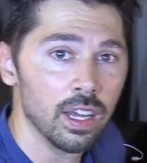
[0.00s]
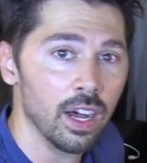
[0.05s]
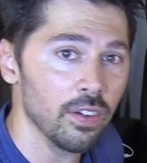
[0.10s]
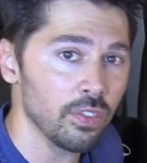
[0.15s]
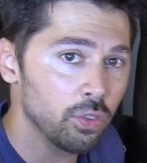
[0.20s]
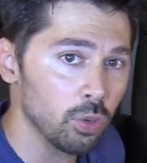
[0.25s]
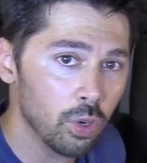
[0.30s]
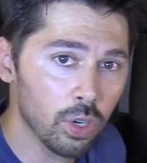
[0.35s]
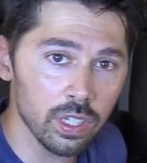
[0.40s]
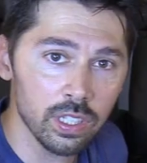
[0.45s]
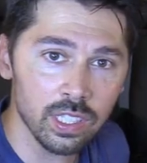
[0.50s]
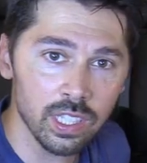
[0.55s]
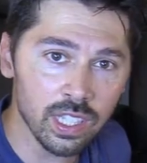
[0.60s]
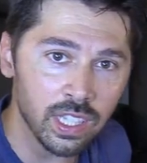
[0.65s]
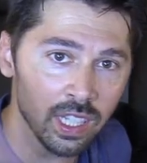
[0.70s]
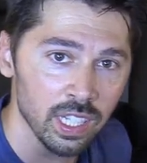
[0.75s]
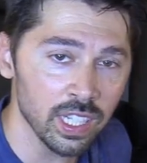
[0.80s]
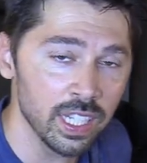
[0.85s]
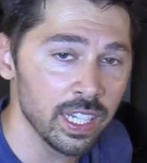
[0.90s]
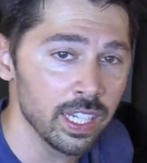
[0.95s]
Of course,
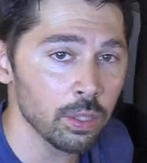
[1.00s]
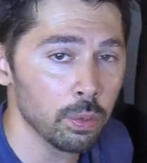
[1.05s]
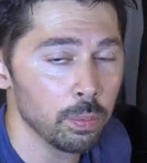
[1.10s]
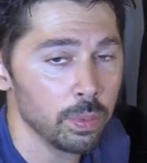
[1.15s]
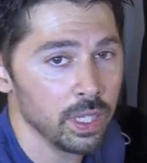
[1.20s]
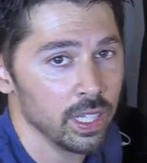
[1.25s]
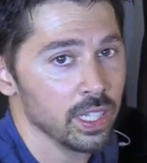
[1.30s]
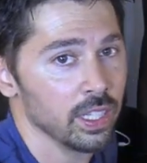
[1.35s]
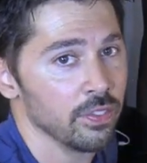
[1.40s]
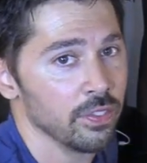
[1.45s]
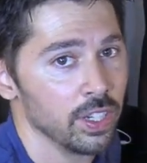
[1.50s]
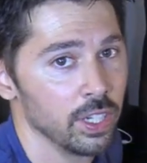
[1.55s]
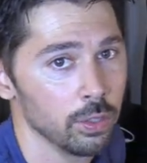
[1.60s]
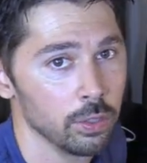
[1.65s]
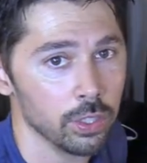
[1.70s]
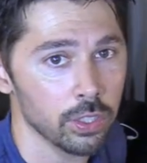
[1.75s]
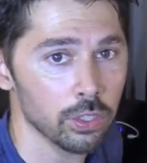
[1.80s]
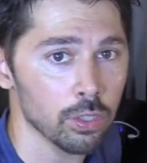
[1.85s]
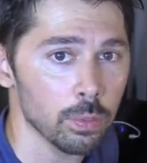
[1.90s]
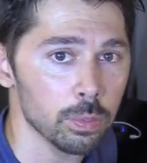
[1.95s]
the link will be in the video
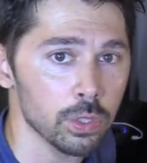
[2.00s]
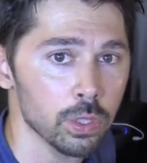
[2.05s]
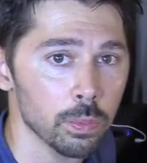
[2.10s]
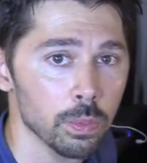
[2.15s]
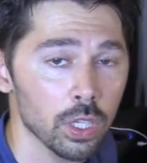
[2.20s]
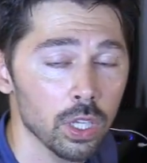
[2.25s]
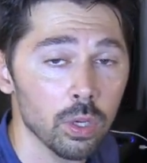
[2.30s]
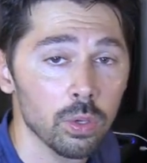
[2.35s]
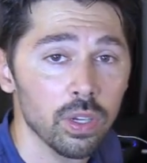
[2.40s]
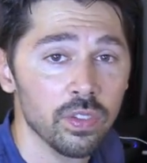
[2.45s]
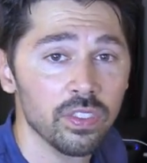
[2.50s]
description below.